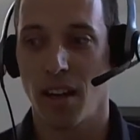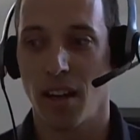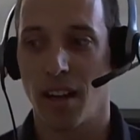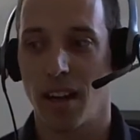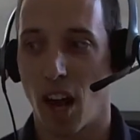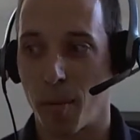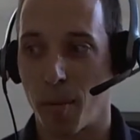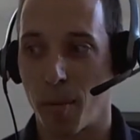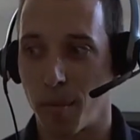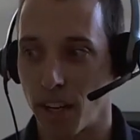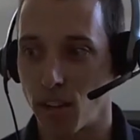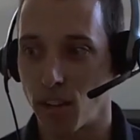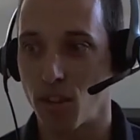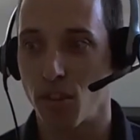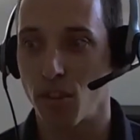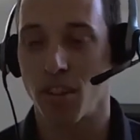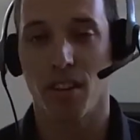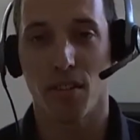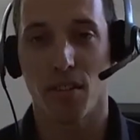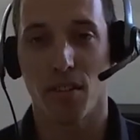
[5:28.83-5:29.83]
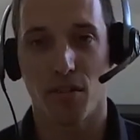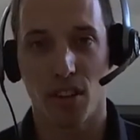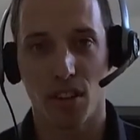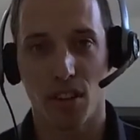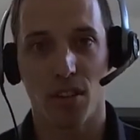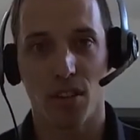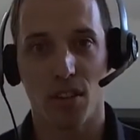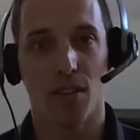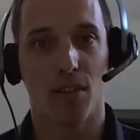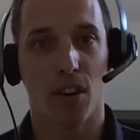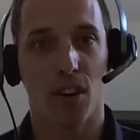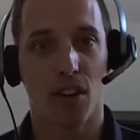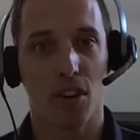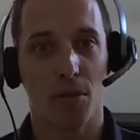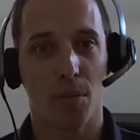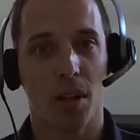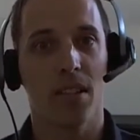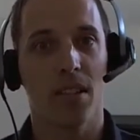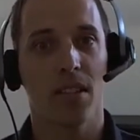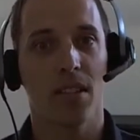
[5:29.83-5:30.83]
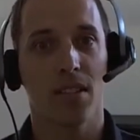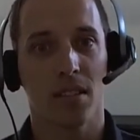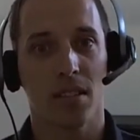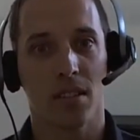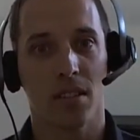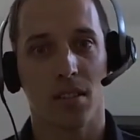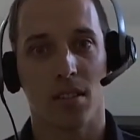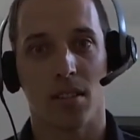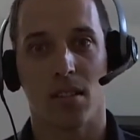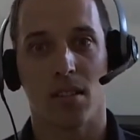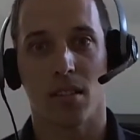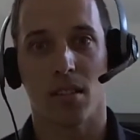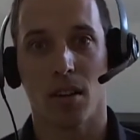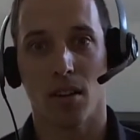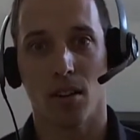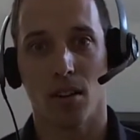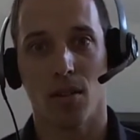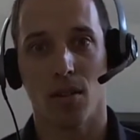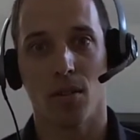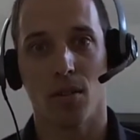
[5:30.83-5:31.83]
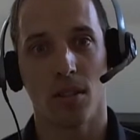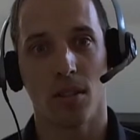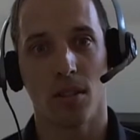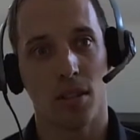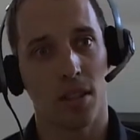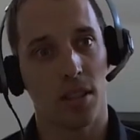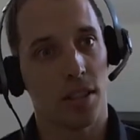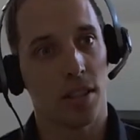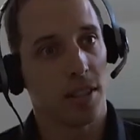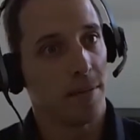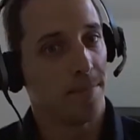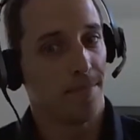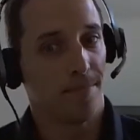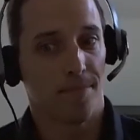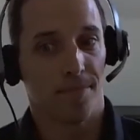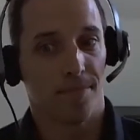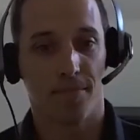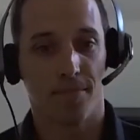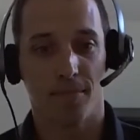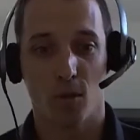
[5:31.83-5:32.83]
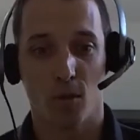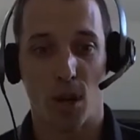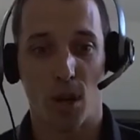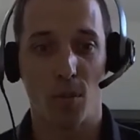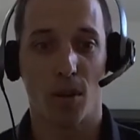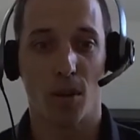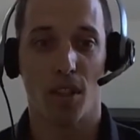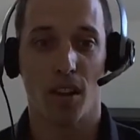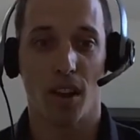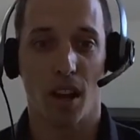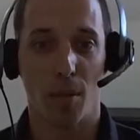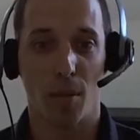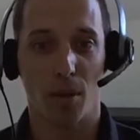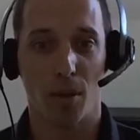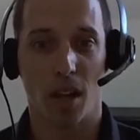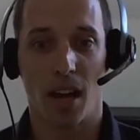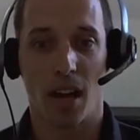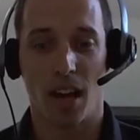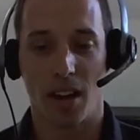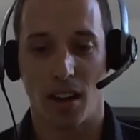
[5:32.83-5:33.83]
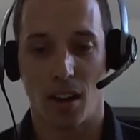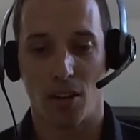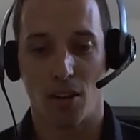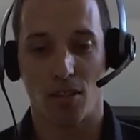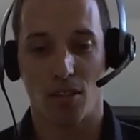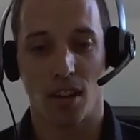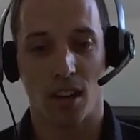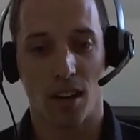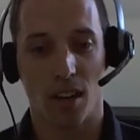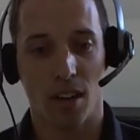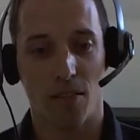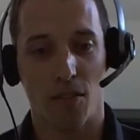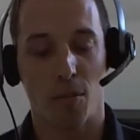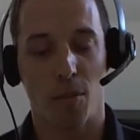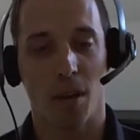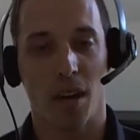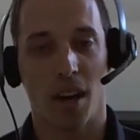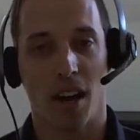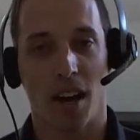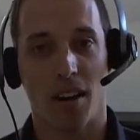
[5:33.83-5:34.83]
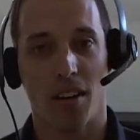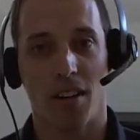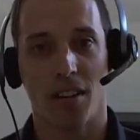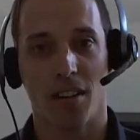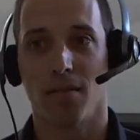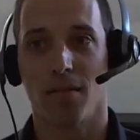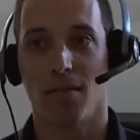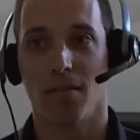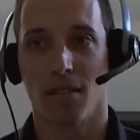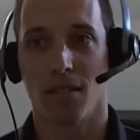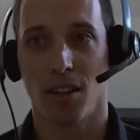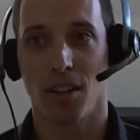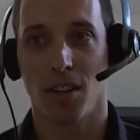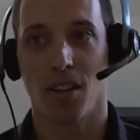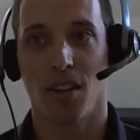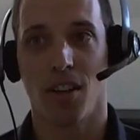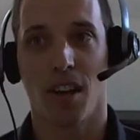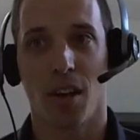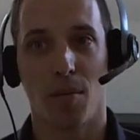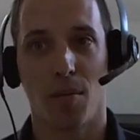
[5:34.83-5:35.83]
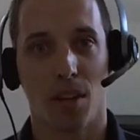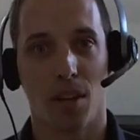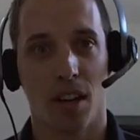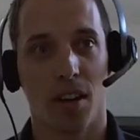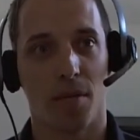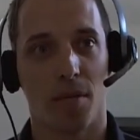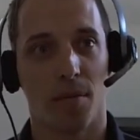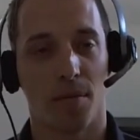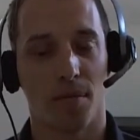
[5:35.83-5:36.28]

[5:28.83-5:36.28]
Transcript: got me interested in the field in the first place. And so went with it. I applied, and I was lucky enough to be hired, and here I am today.